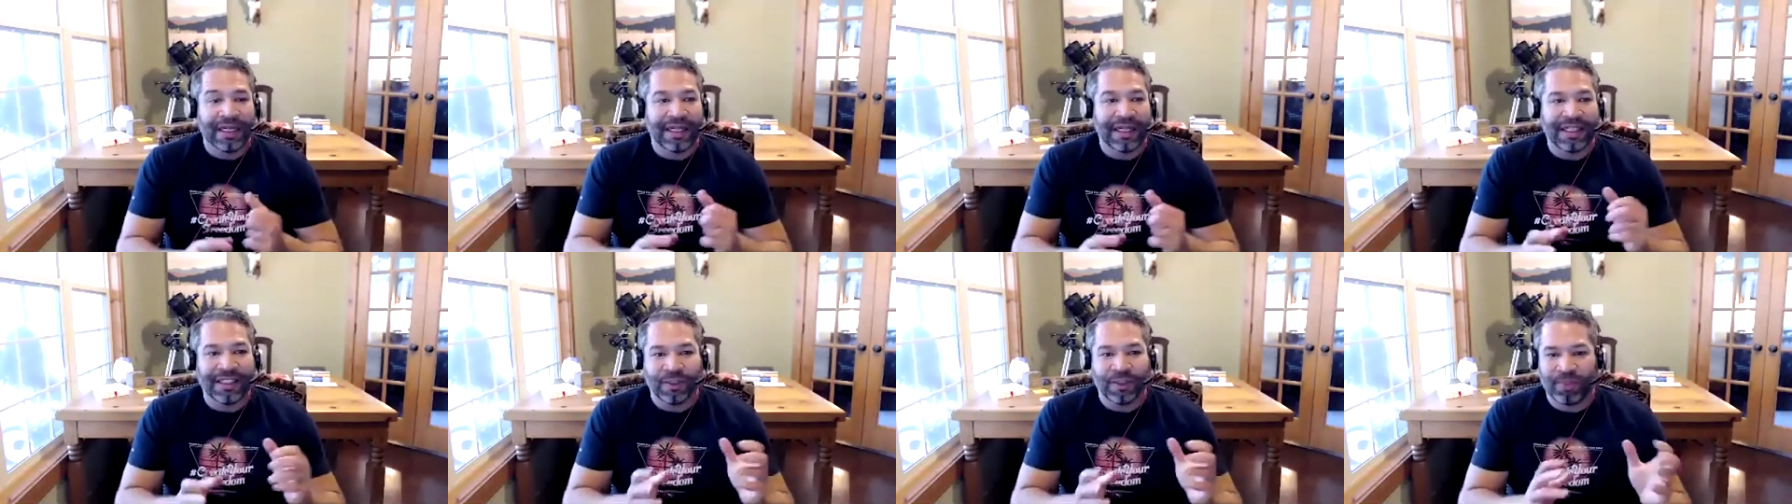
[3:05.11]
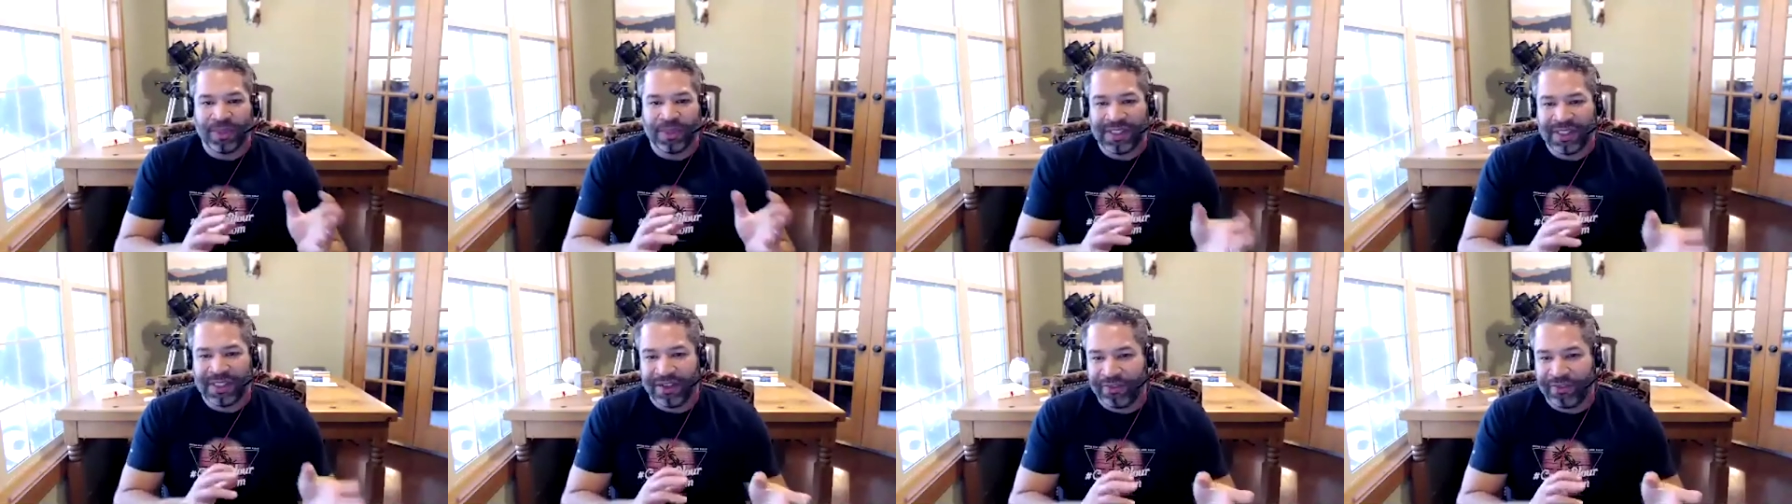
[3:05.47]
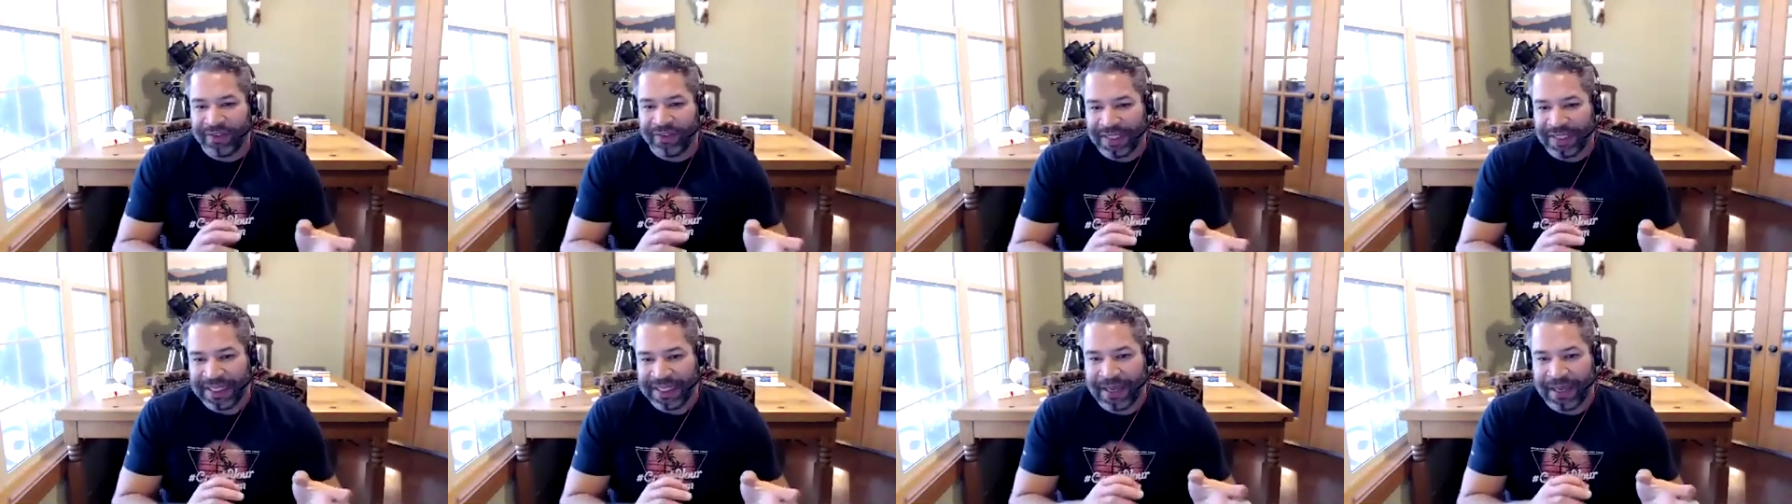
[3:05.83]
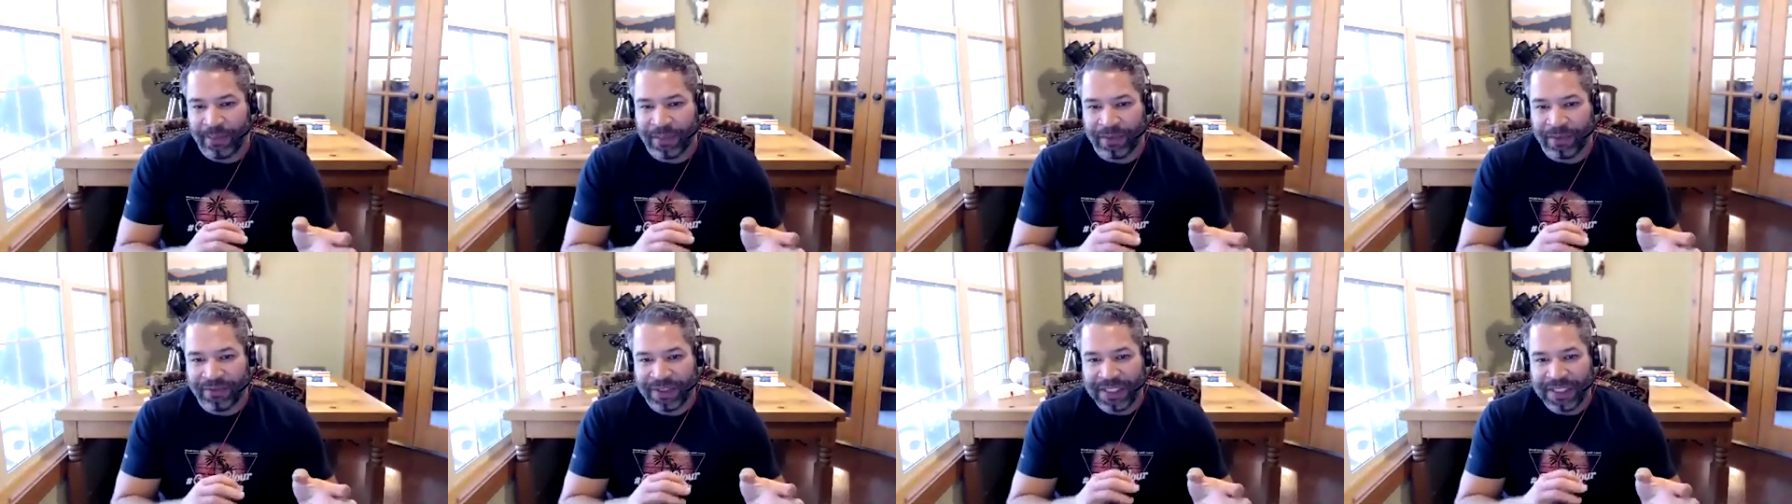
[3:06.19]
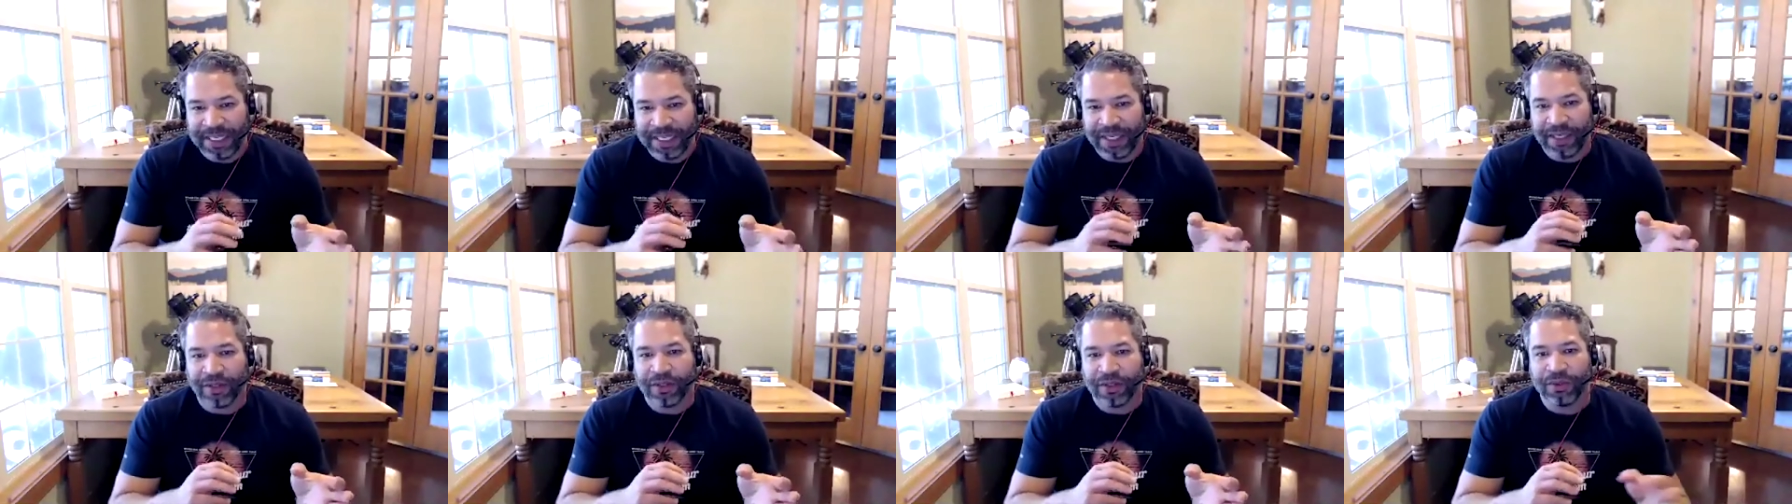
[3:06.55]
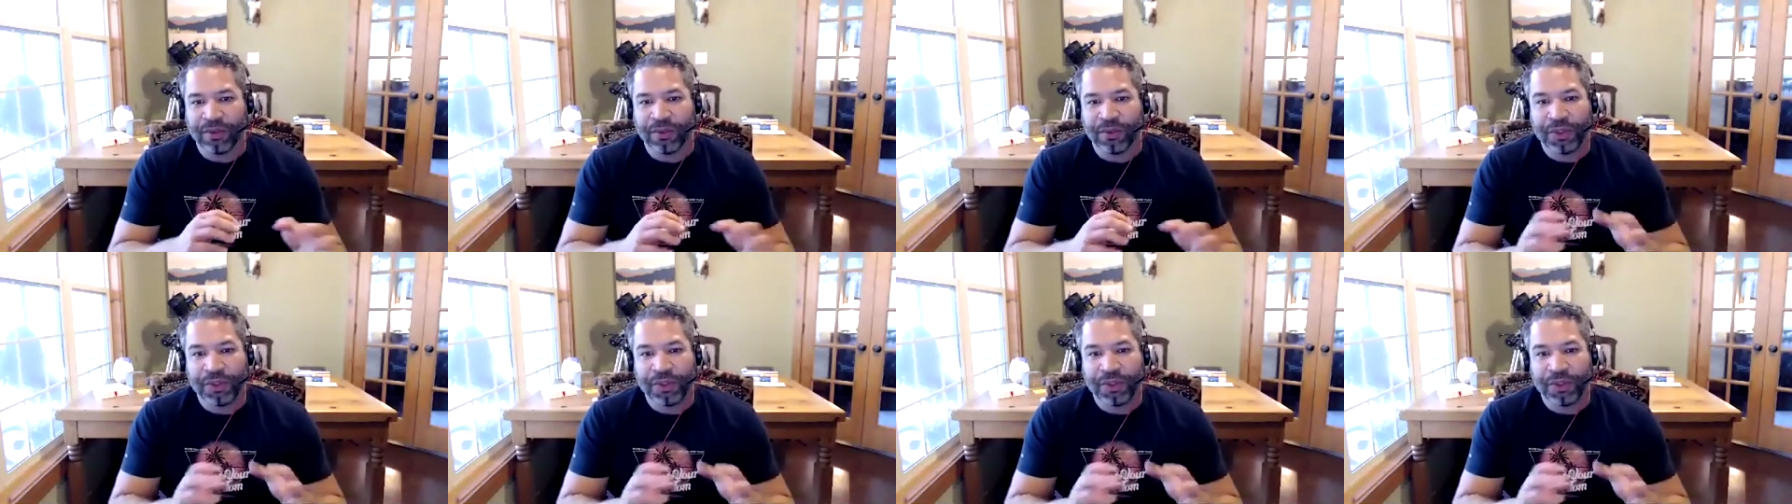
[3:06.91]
a specific type of deal?